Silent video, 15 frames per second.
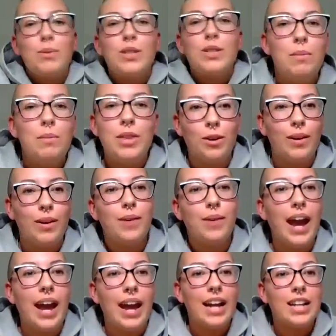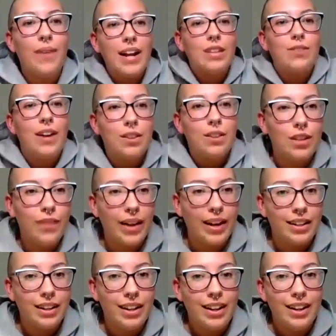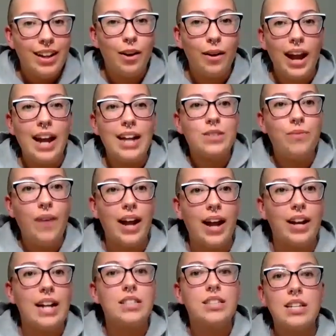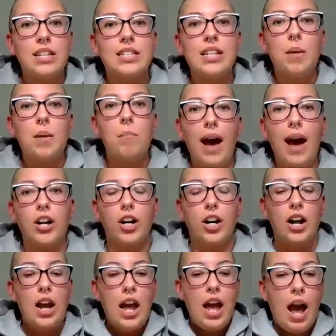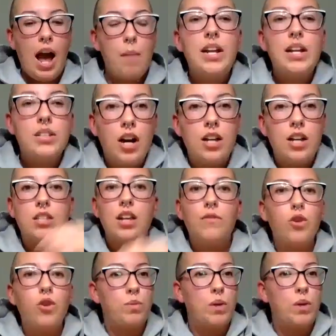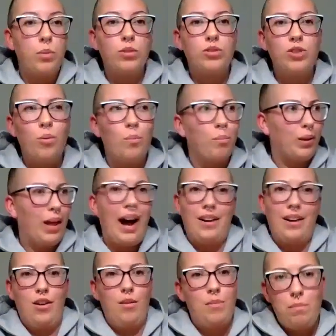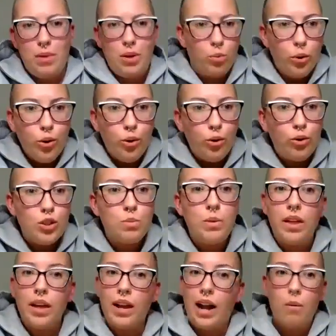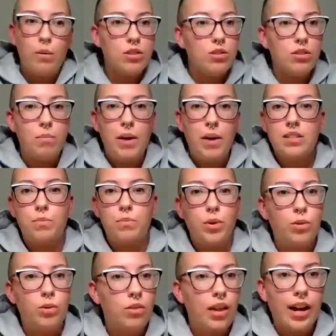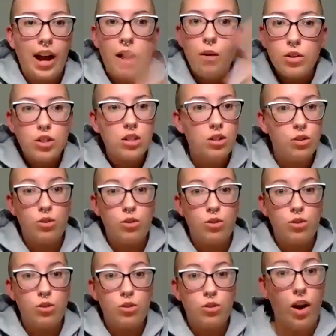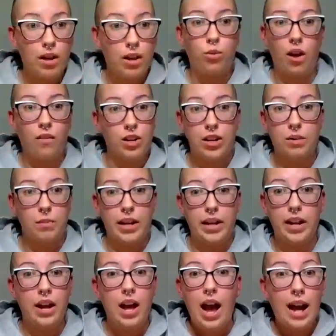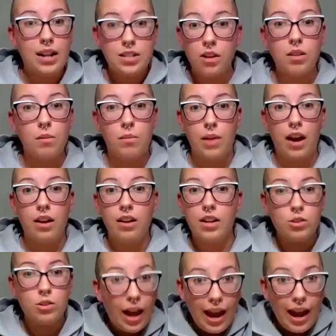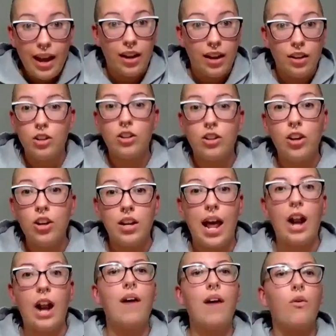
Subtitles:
They weren't supposed to be with you. It's okay. It's fine. It's fine. It's fine. It's fine. Okay? It's fine. It doesn't matter. I mean, it does. Love those people. Don't block them and be rude. Just be like, I wish you the best, boo. Like, I wish you know where I'll be if you ever need me. I tell them that. It's okay. You're good.